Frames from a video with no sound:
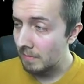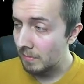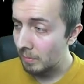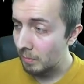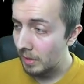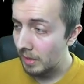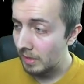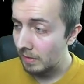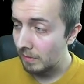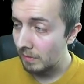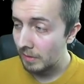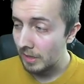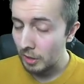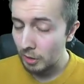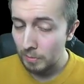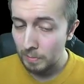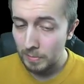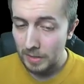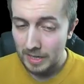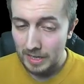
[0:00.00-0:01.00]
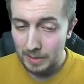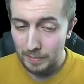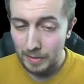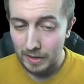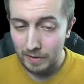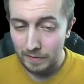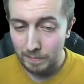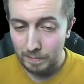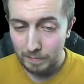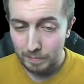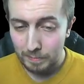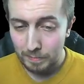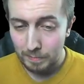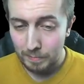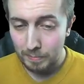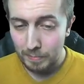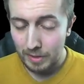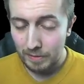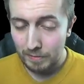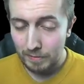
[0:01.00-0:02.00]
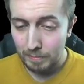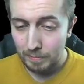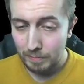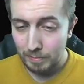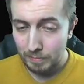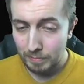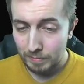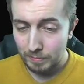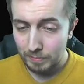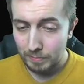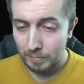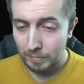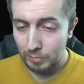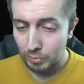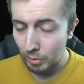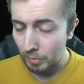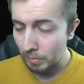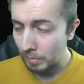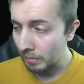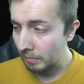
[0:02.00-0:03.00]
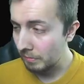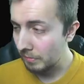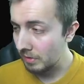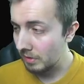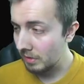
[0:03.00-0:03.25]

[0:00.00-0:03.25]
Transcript: We we could be in a bit of bit of problems.